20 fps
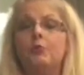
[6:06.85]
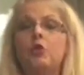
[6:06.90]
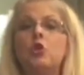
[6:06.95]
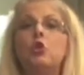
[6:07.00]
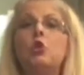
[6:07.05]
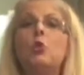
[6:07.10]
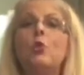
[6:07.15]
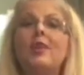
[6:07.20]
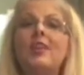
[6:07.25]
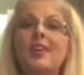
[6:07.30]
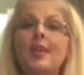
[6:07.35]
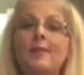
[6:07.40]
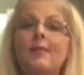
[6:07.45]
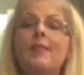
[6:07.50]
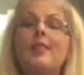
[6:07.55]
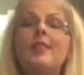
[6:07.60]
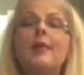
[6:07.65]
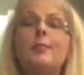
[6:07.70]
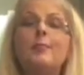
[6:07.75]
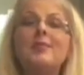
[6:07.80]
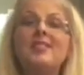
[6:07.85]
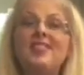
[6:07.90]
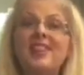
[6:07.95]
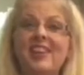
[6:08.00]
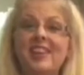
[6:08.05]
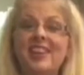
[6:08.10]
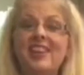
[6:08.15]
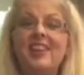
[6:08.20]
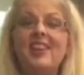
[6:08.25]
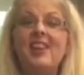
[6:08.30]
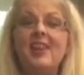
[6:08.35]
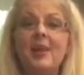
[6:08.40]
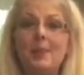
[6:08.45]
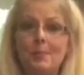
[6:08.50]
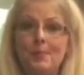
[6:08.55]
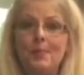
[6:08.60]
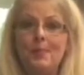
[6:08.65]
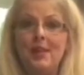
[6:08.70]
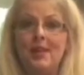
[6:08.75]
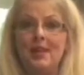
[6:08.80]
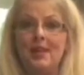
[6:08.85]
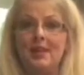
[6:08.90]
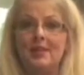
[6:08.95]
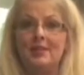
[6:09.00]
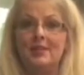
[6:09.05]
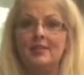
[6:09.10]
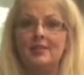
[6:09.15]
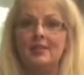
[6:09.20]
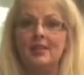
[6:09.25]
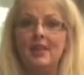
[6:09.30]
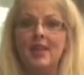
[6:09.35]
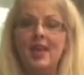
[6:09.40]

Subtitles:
You are giving them 10 minutes.